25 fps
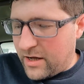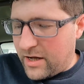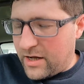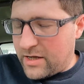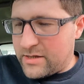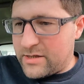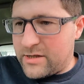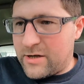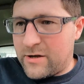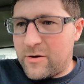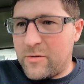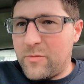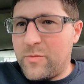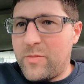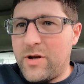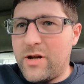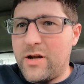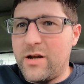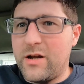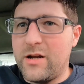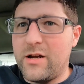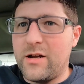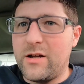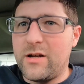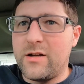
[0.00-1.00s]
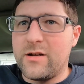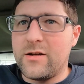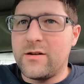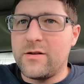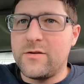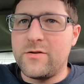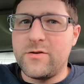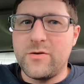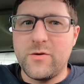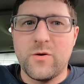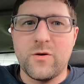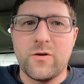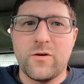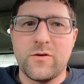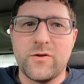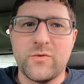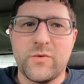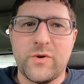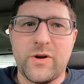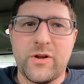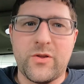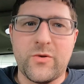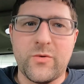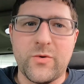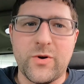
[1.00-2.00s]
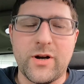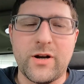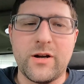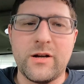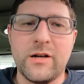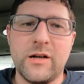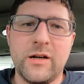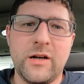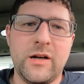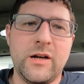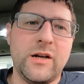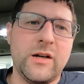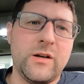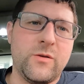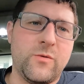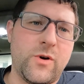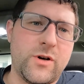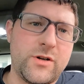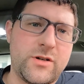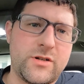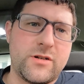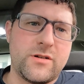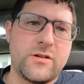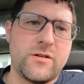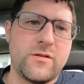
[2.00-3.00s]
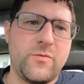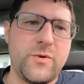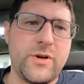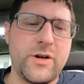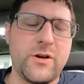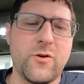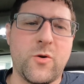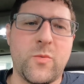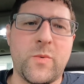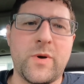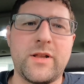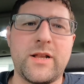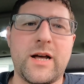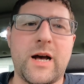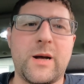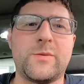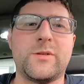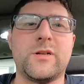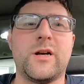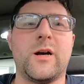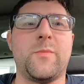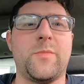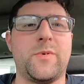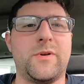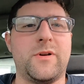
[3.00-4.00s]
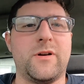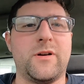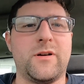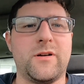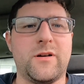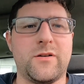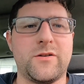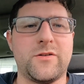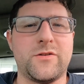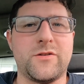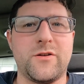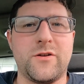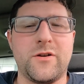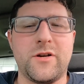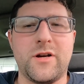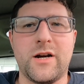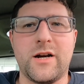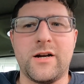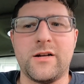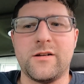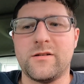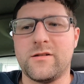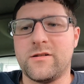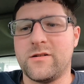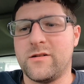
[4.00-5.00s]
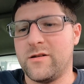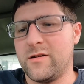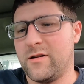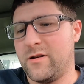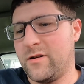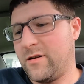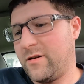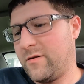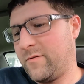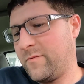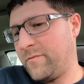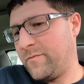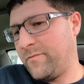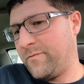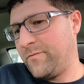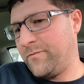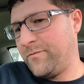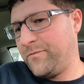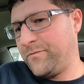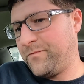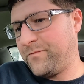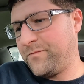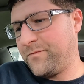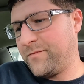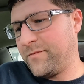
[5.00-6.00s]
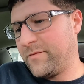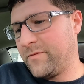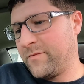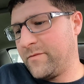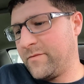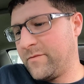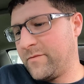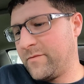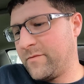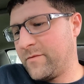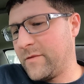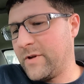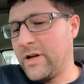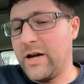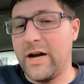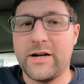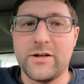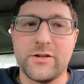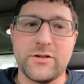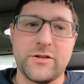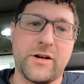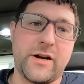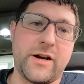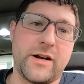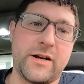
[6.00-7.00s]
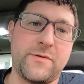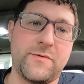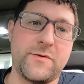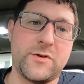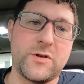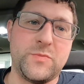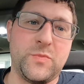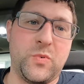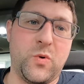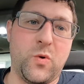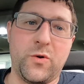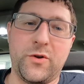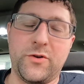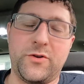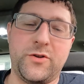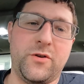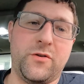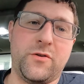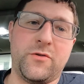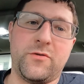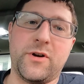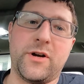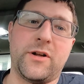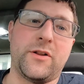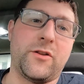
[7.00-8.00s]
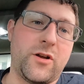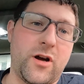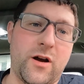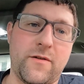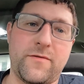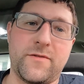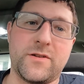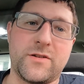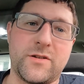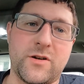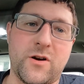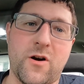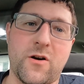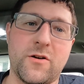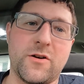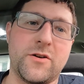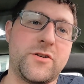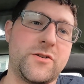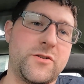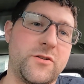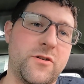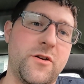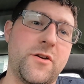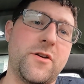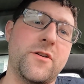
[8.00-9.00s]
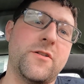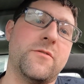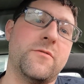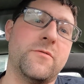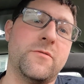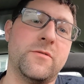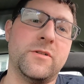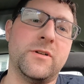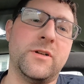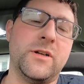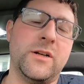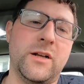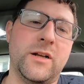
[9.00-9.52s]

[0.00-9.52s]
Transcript: is gonna be 223, which we can go on my laptop and I'll show you guys. Actually, I can even just pull the tune directly off this car to show you,